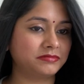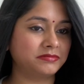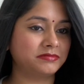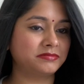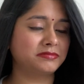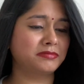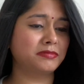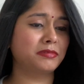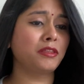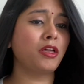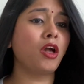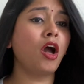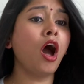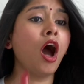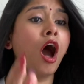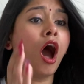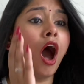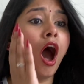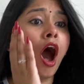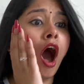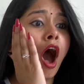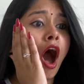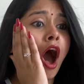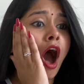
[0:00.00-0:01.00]

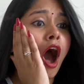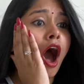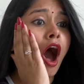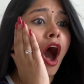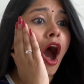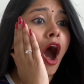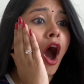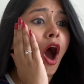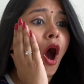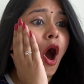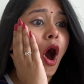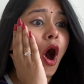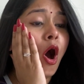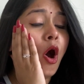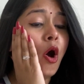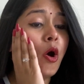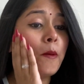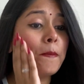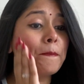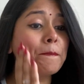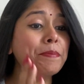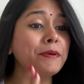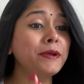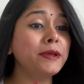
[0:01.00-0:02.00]
Unfortunately,
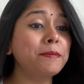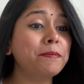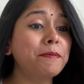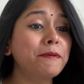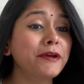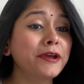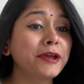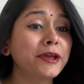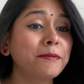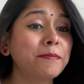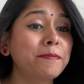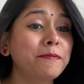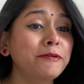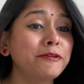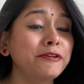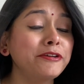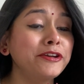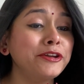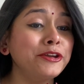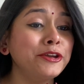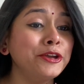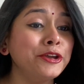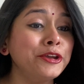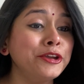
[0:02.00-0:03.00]
our own parents
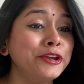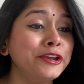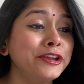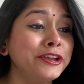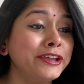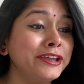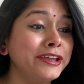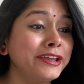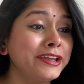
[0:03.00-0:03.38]
failed